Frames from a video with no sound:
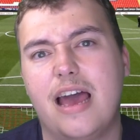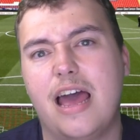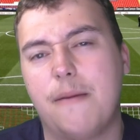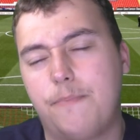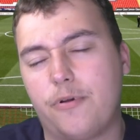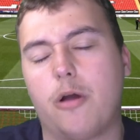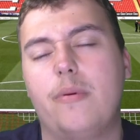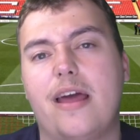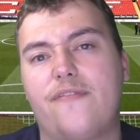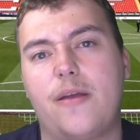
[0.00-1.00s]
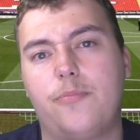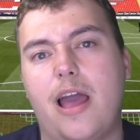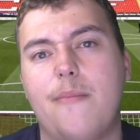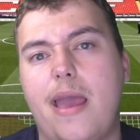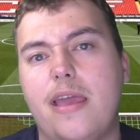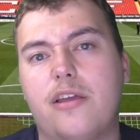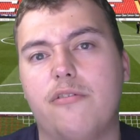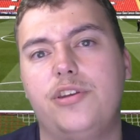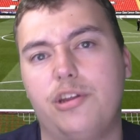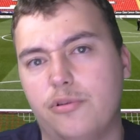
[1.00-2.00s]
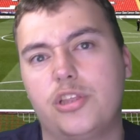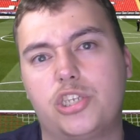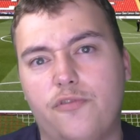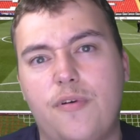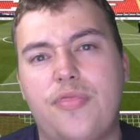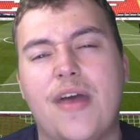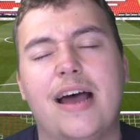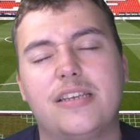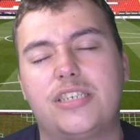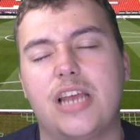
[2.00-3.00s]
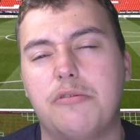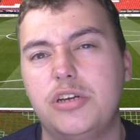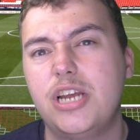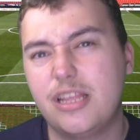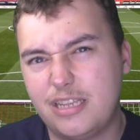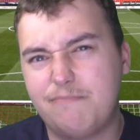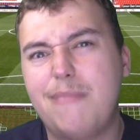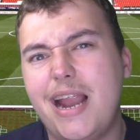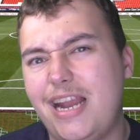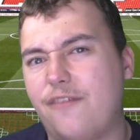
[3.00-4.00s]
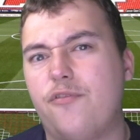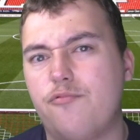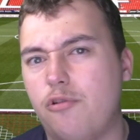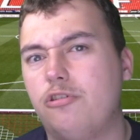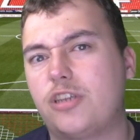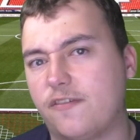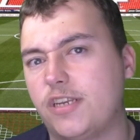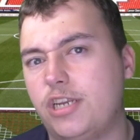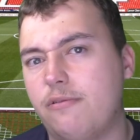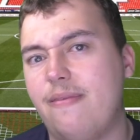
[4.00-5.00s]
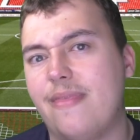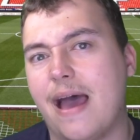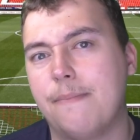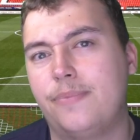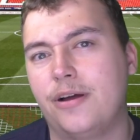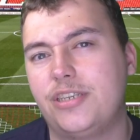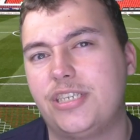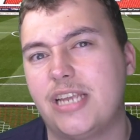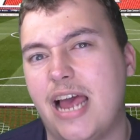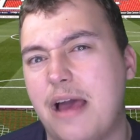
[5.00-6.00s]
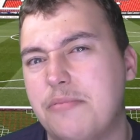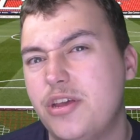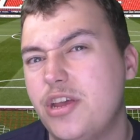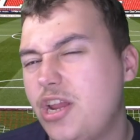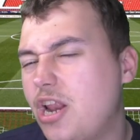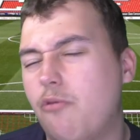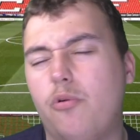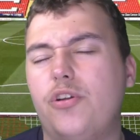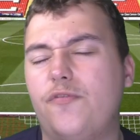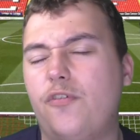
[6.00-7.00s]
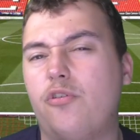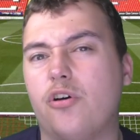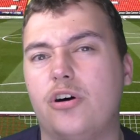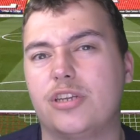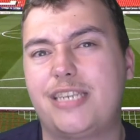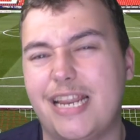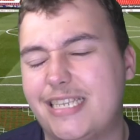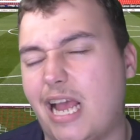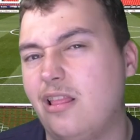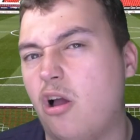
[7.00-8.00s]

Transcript: an FA Playmaker and do all the stuff with that. So there's many different routes after doing that, but you know, wonderful course, didn't take